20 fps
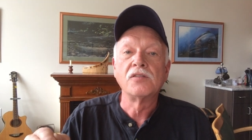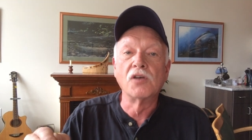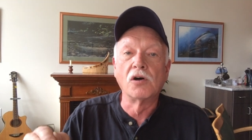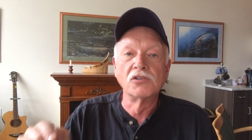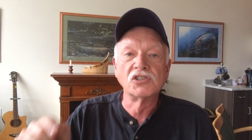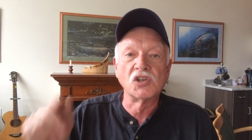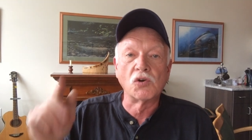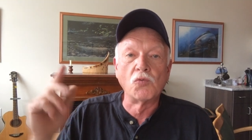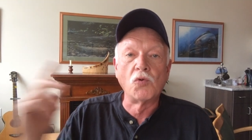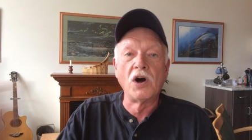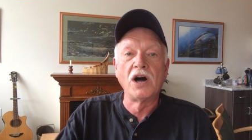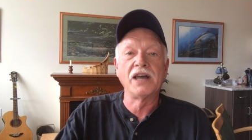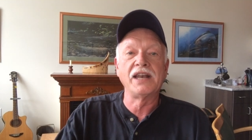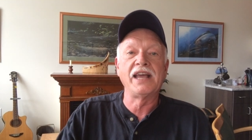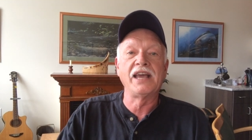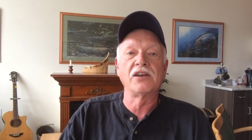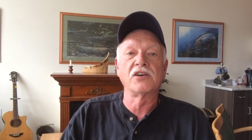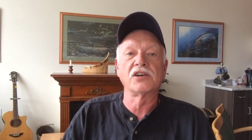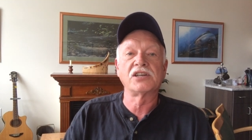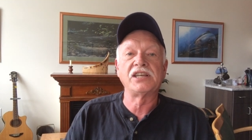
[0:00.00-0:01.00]
Those that
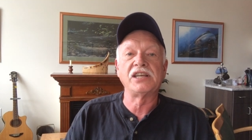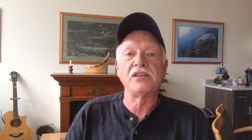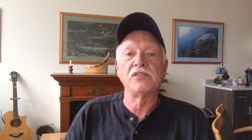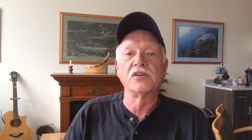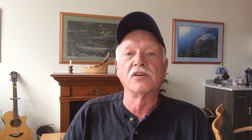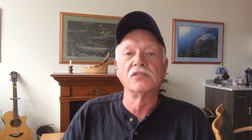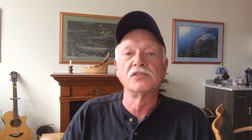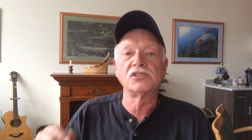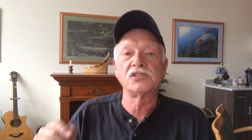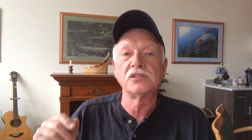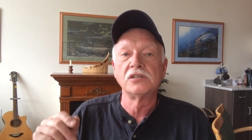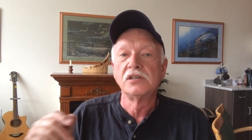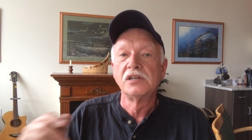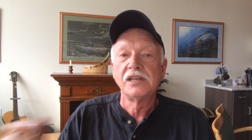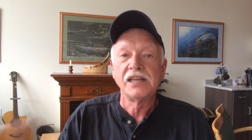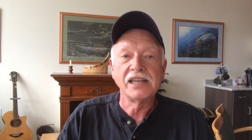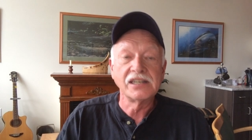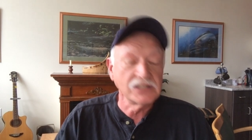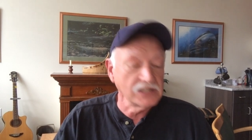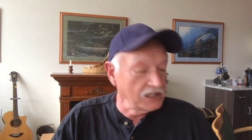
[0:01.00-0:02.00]
want anarchy.
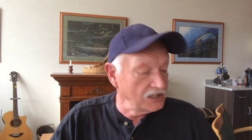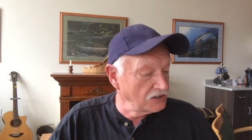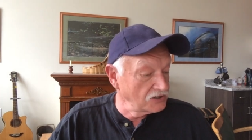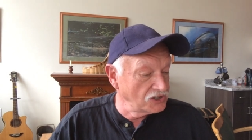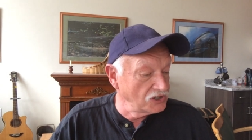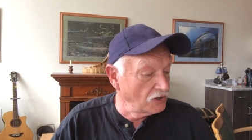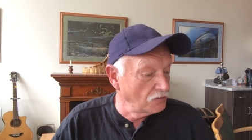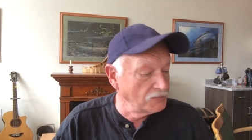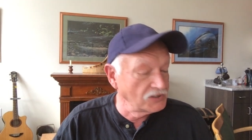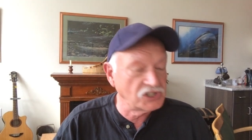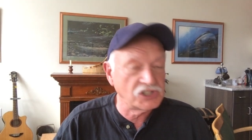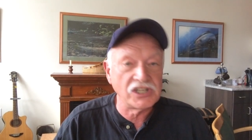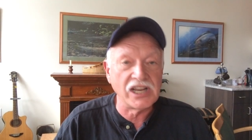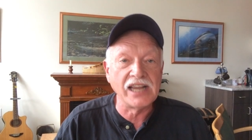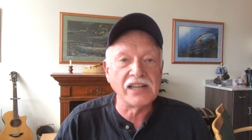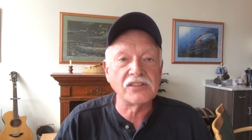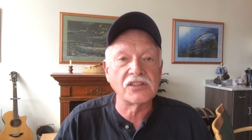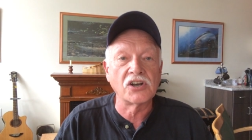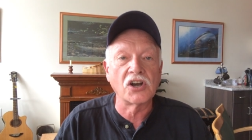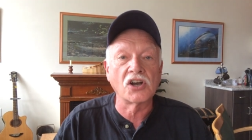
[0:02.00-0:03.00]
There's no
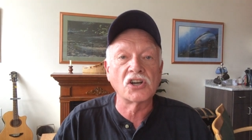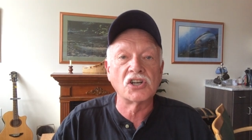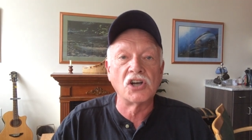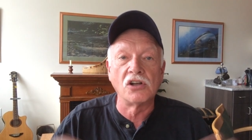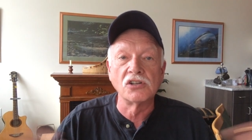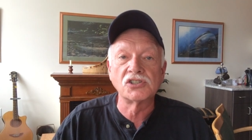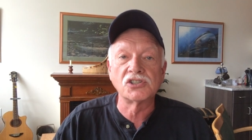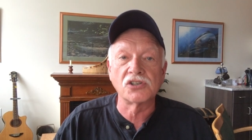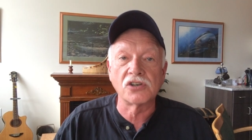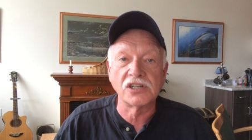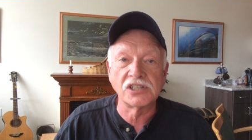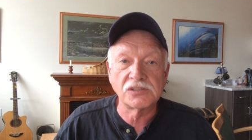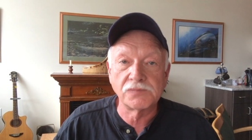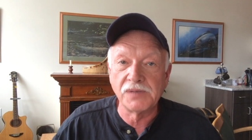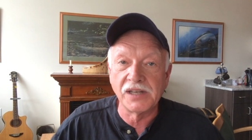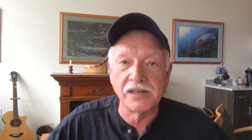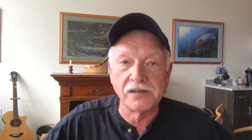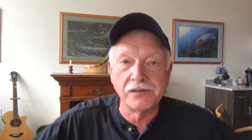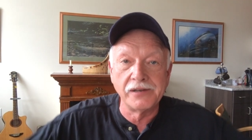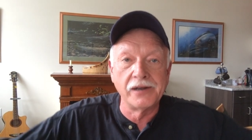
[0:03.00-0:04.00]
mistake that our culture has
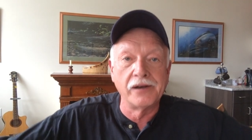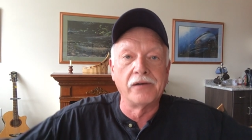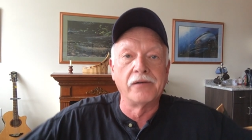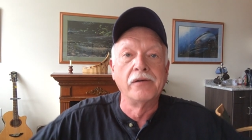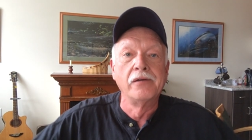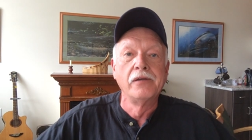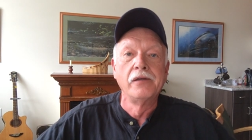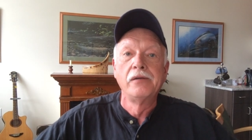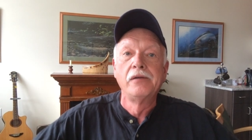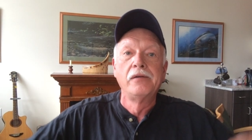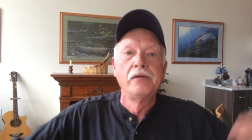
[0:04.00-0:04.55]
been, you know,